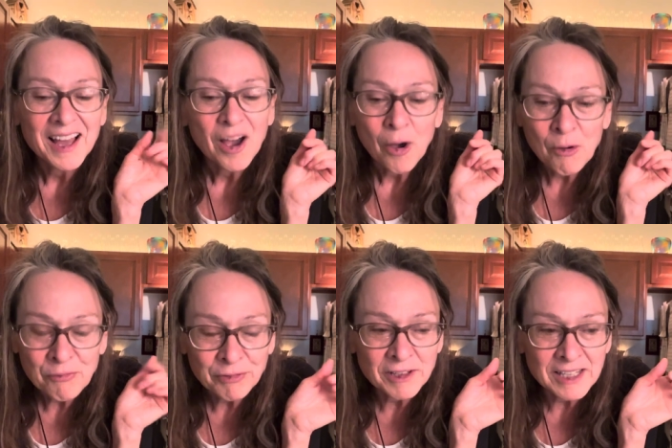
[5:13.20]

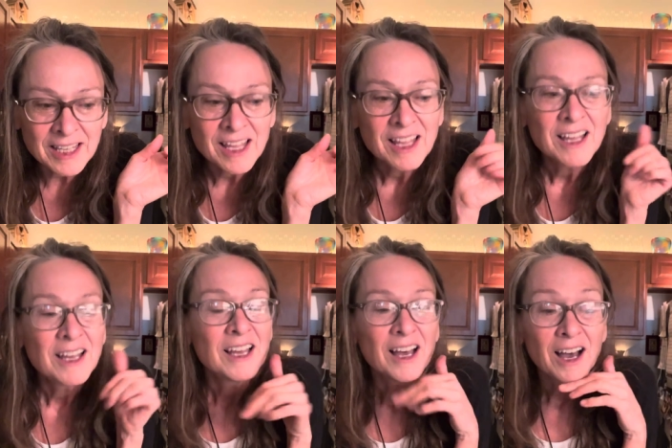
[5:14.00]
hopefully
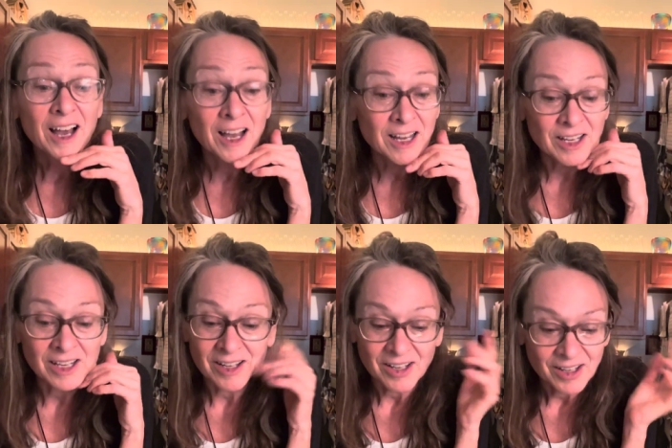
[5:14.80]

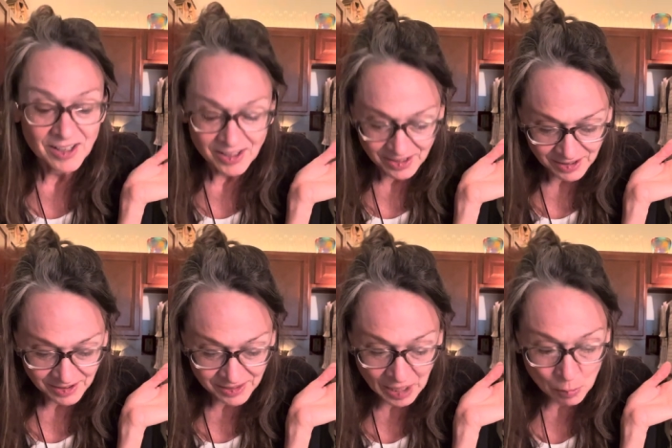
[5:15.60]
uh,
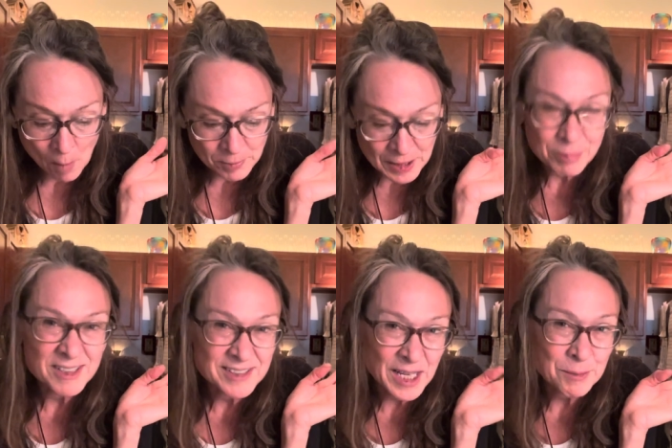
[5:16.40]
they won't be able to
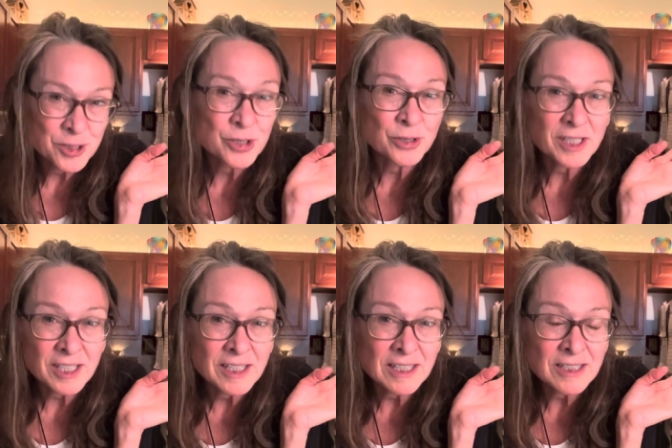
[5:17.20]
damage their
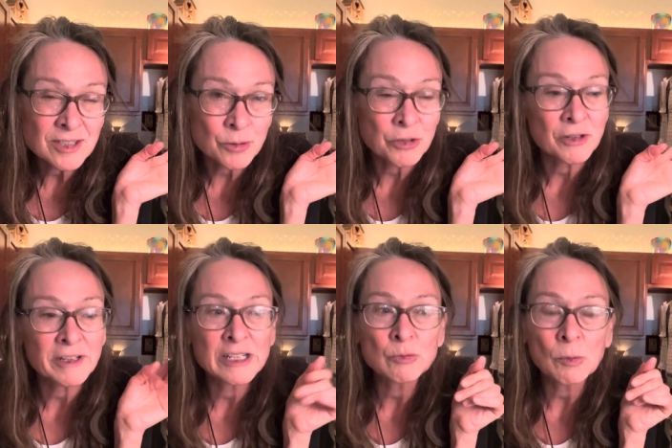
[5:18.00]
kids or their
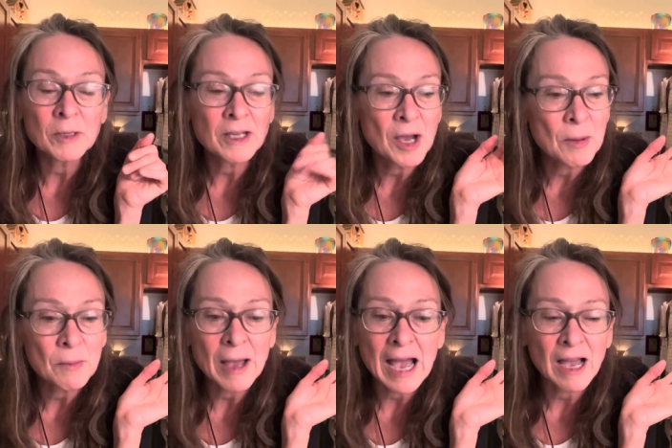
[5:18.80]
kids will become,
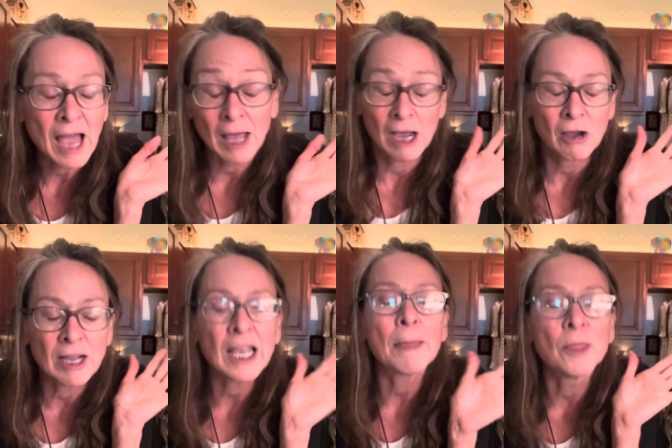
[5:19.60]
I, I,
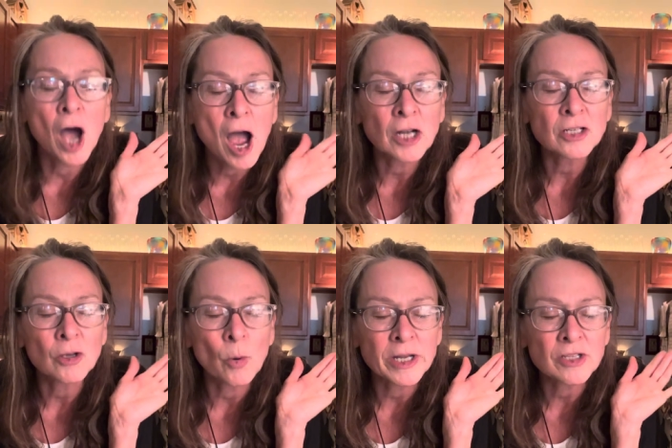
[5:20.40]
okay, I'm not
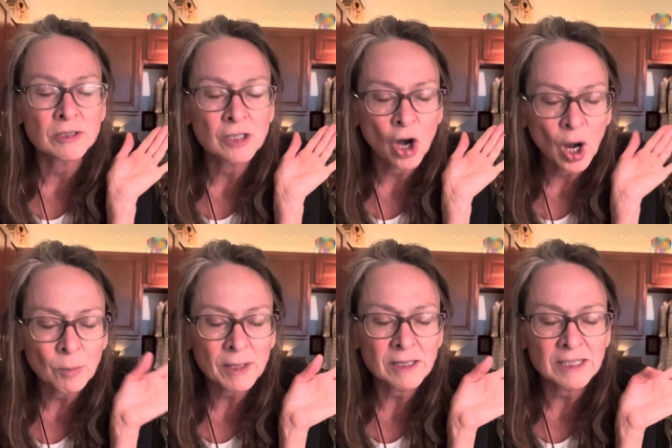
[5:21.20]
going to
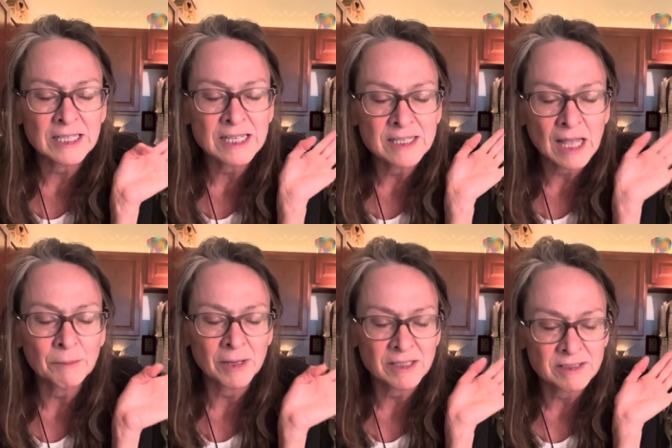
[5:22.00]
karmically indebt
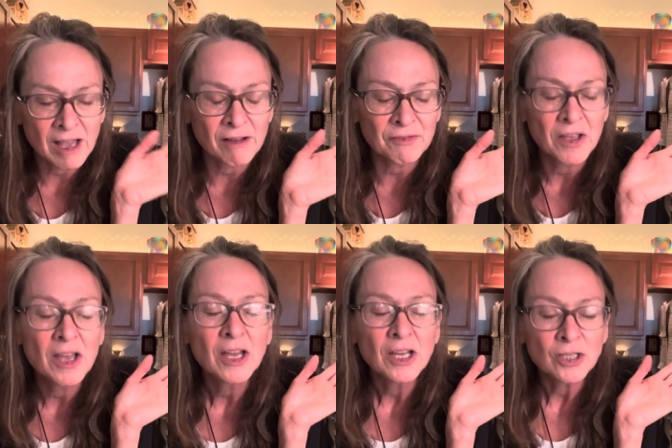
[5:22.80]
myself
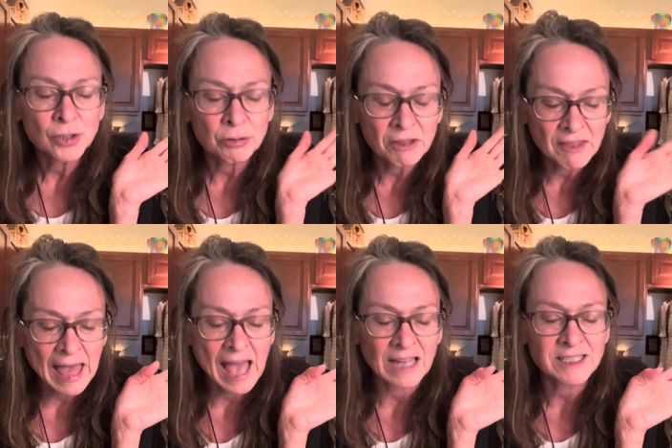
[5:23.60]
to
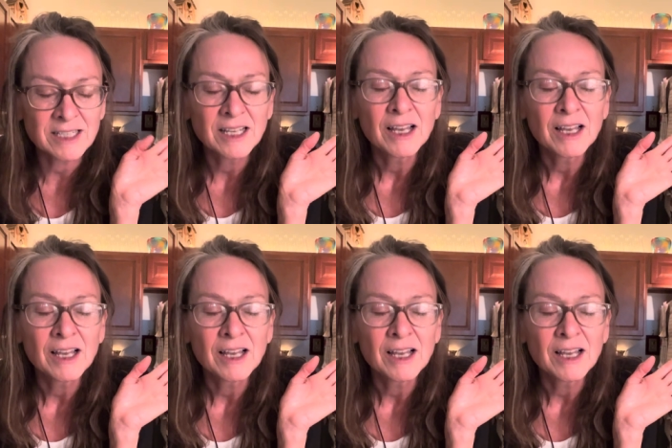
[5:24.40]
that